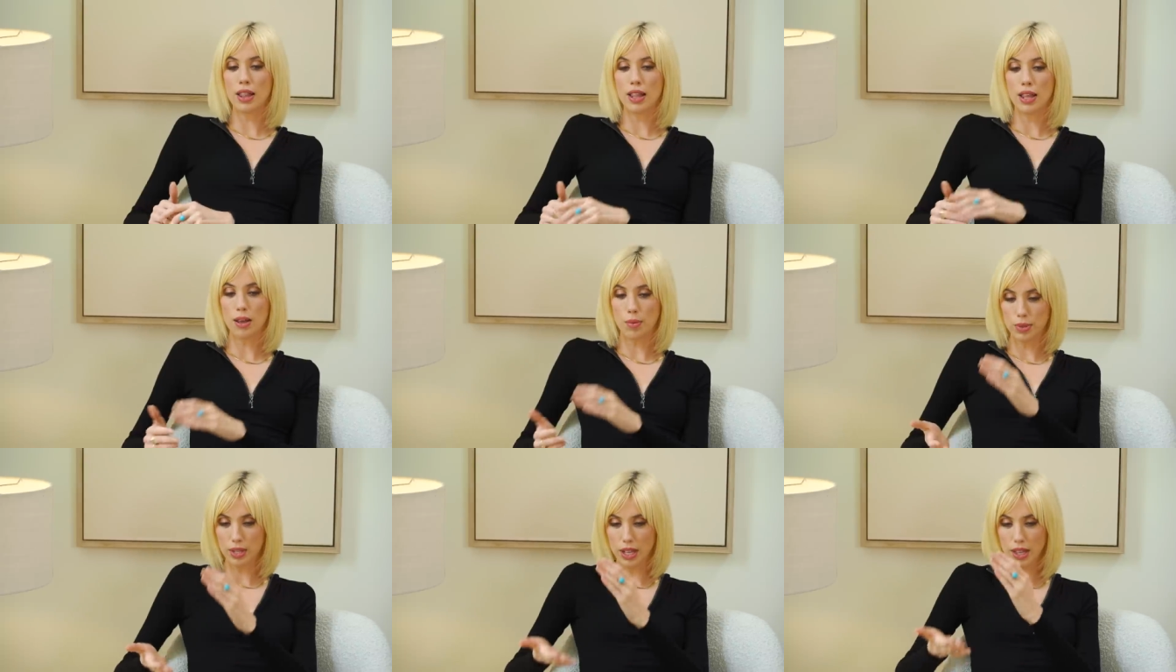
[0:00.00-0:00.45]

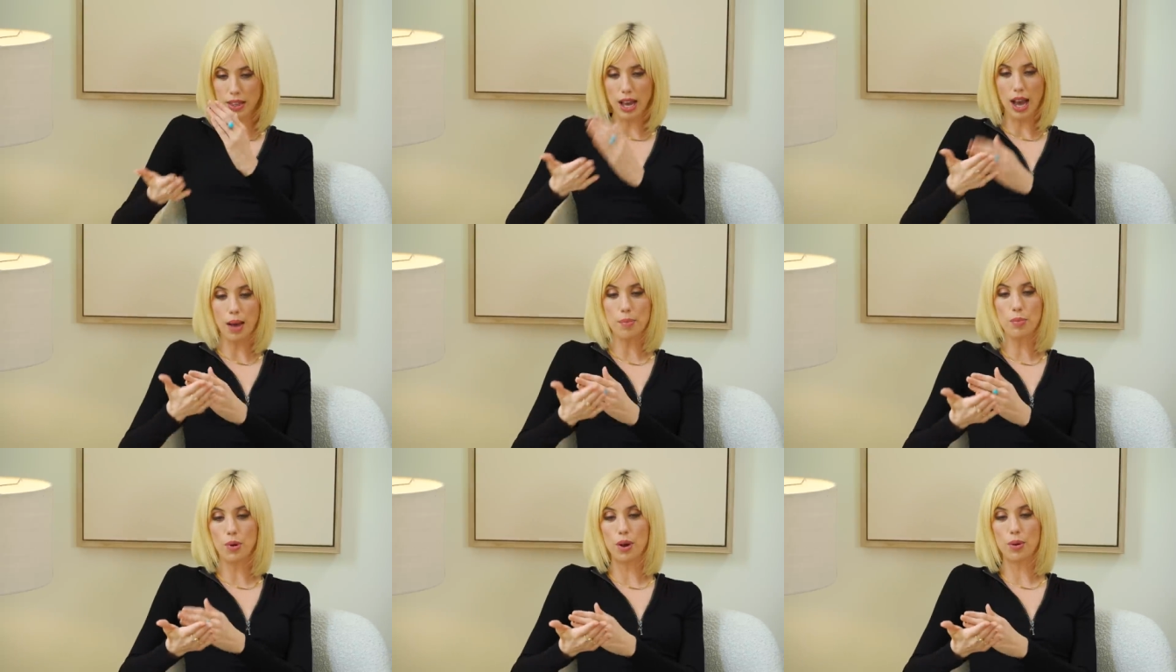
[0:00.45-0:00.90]
it was at
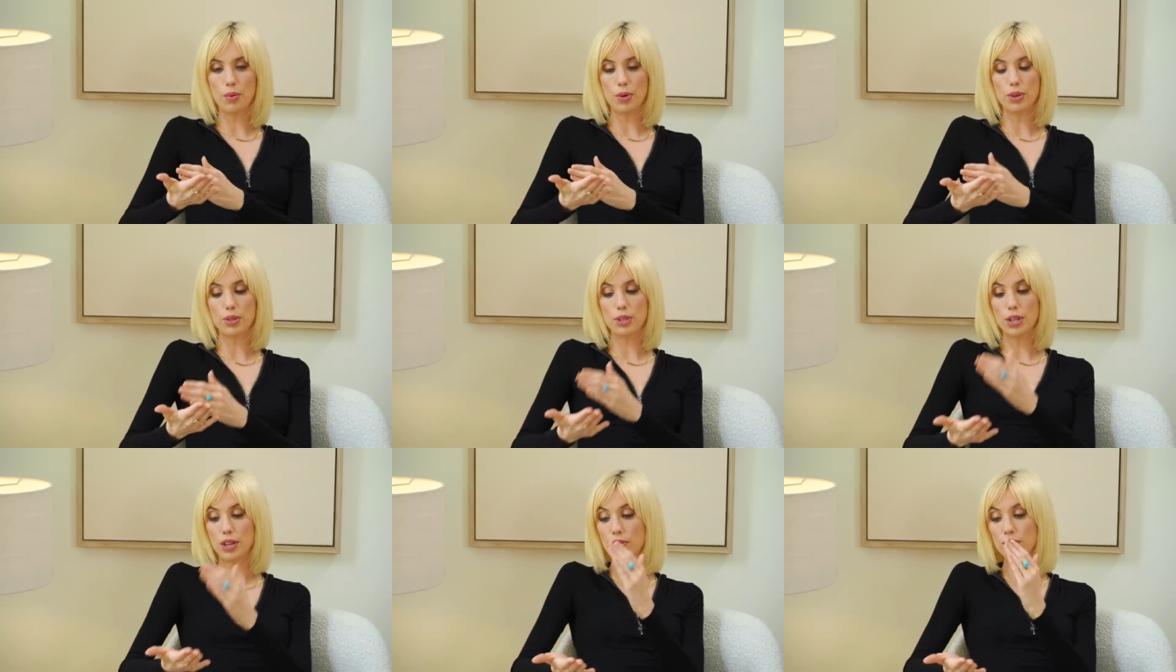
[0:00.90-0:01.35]
that point where
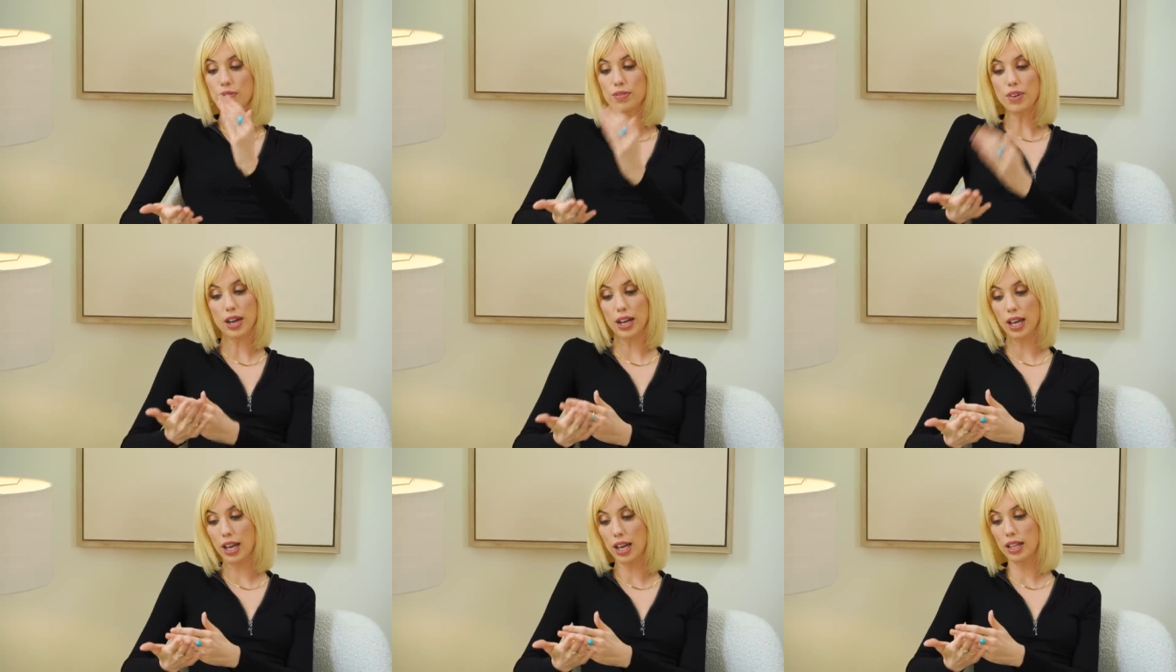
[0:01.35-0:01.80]
I was like,
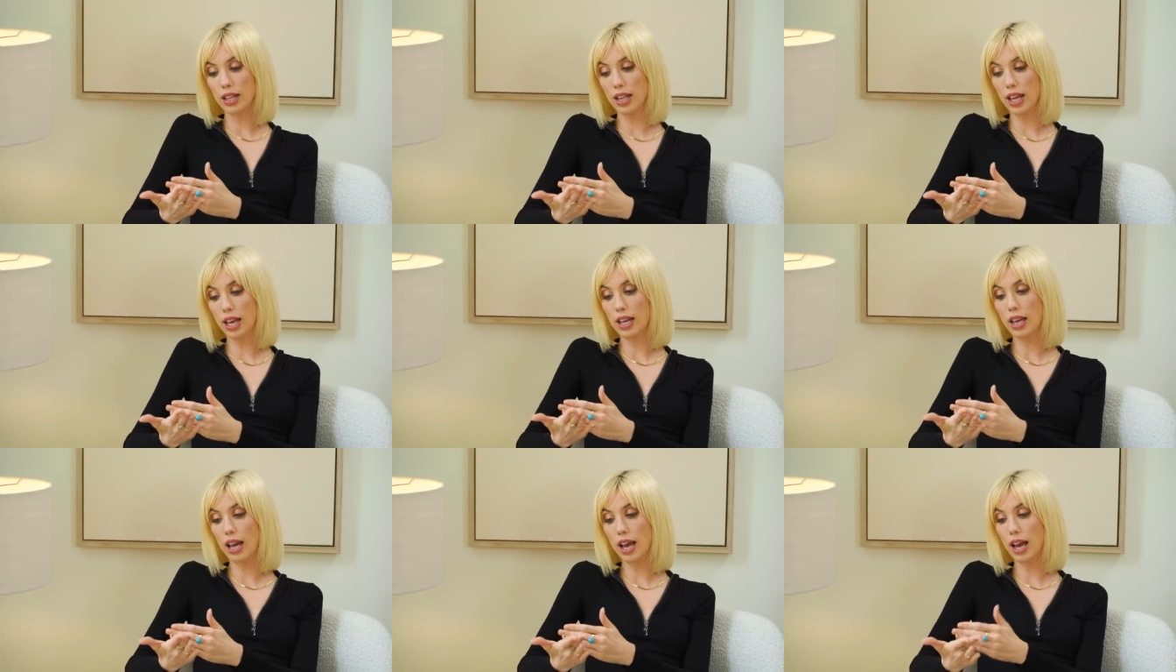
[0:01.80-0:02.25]
fuck it,
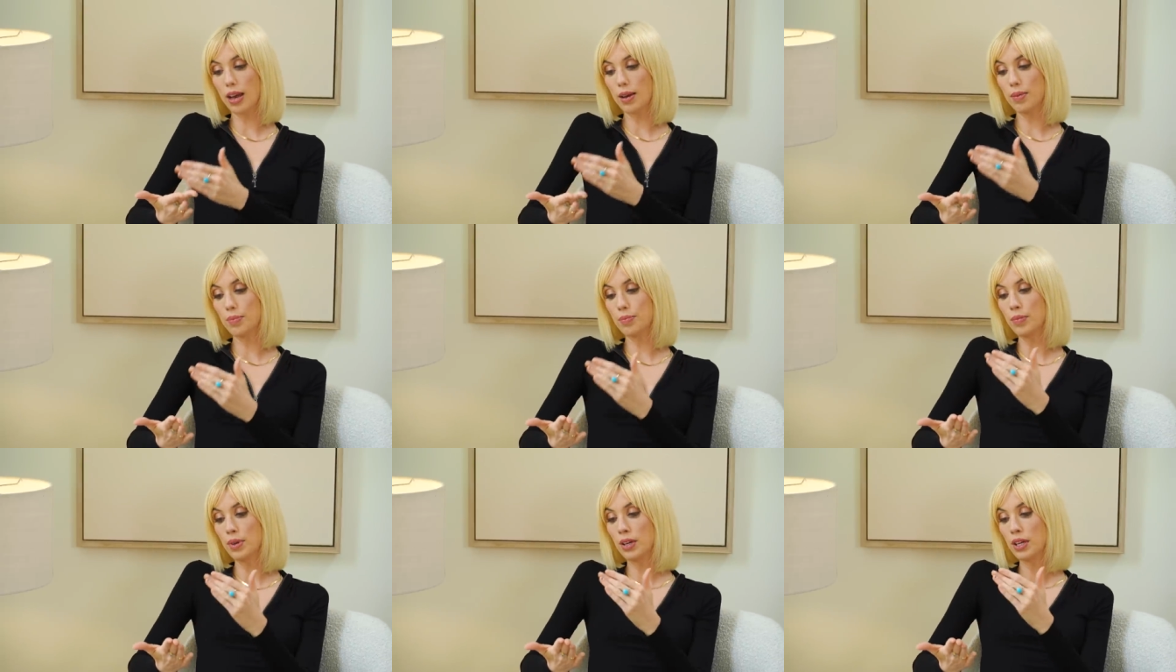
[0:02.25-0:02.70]
like
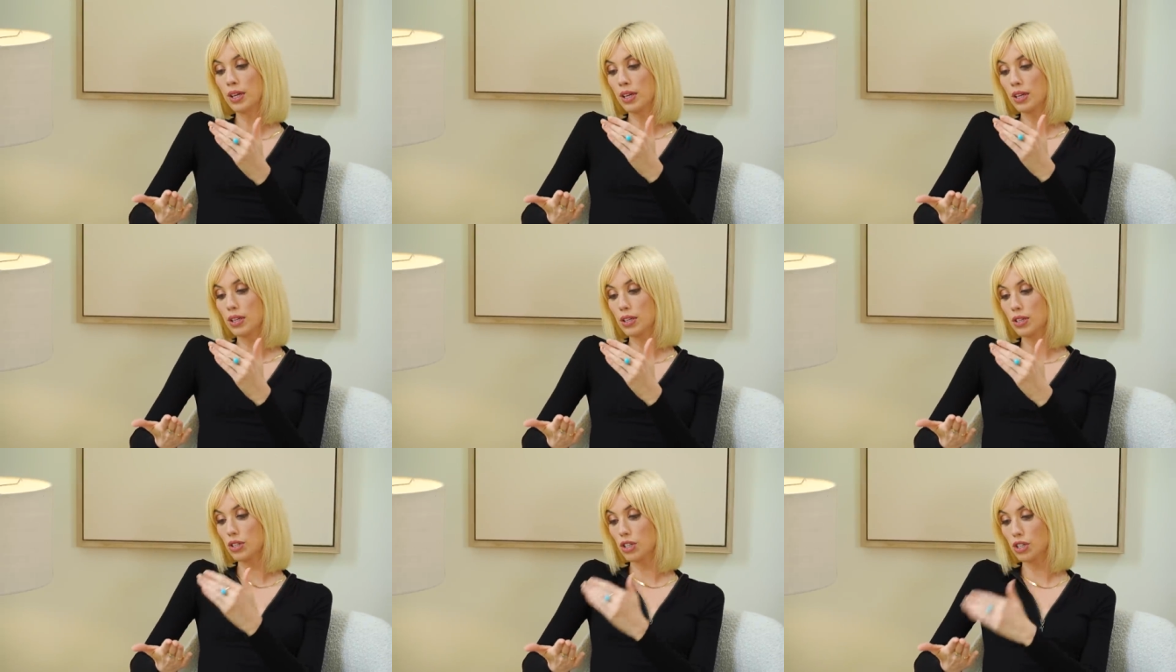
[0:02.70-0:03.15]
I'm
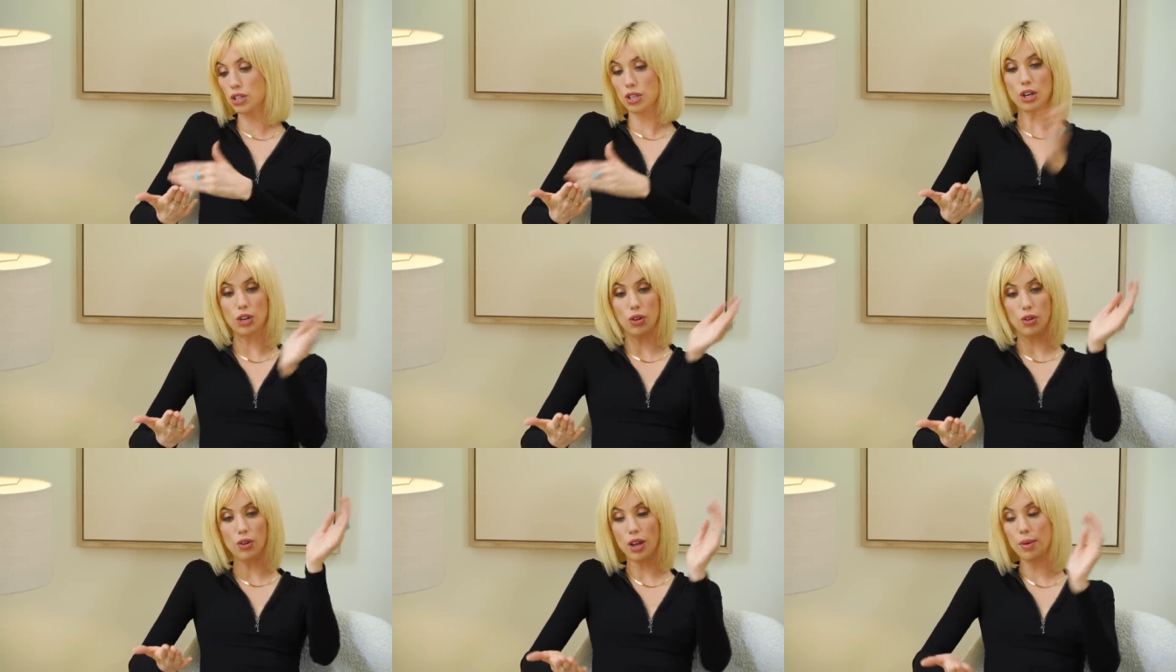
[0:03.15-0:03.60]
just
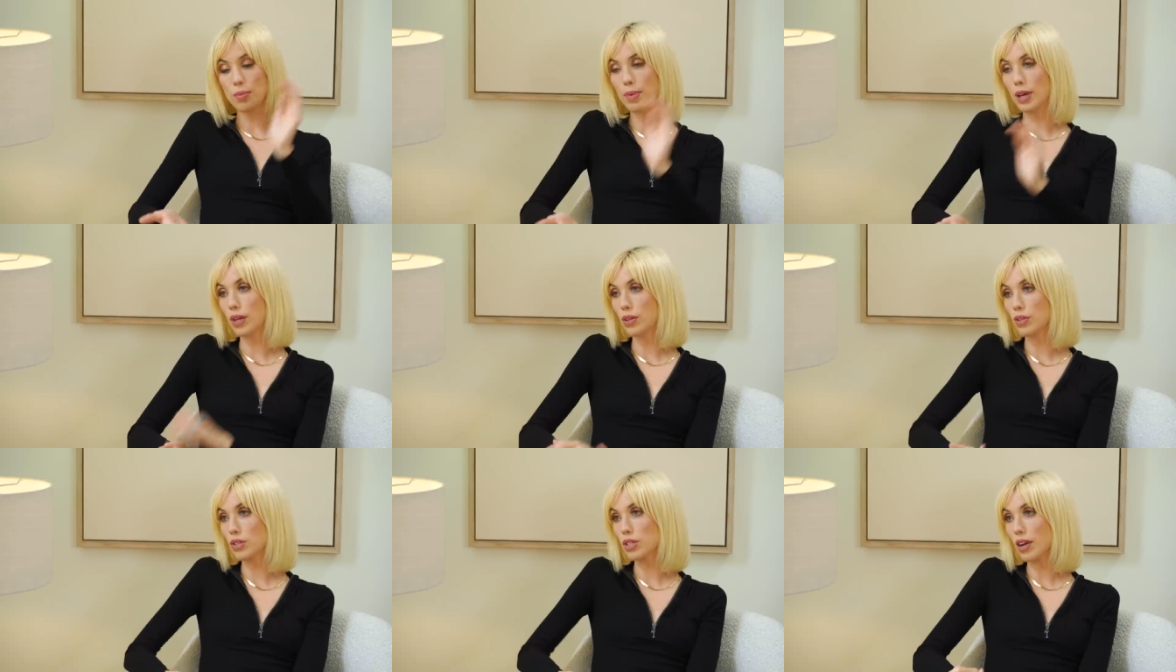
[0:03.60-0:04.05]
gonna create
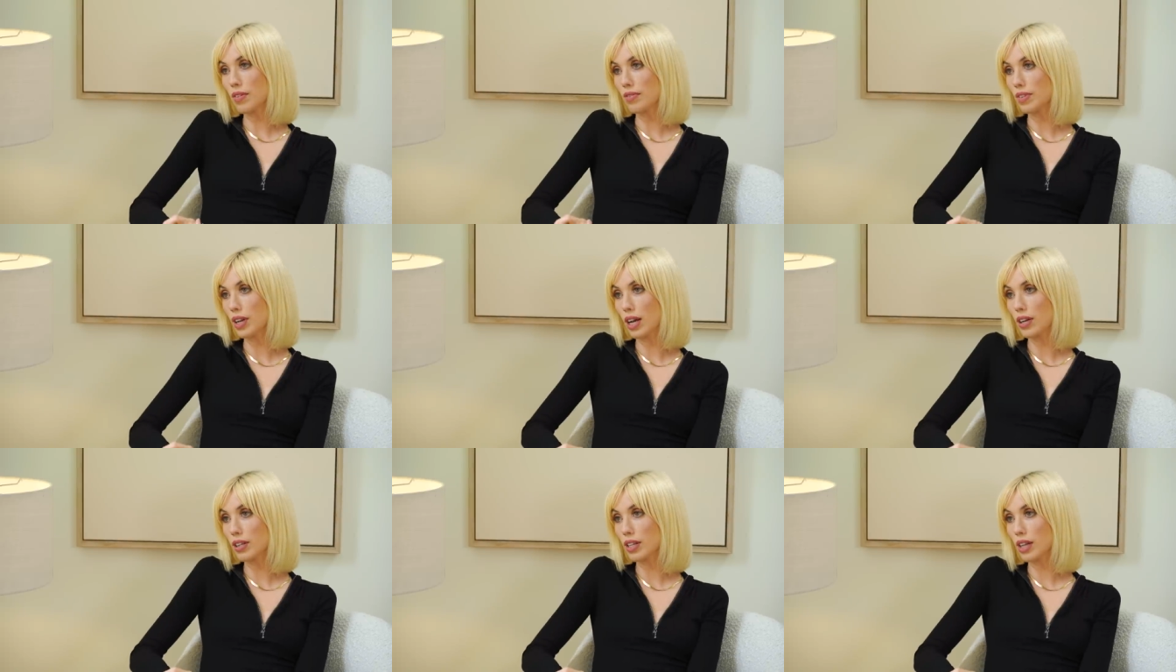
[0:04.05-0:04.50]
my own stuff now.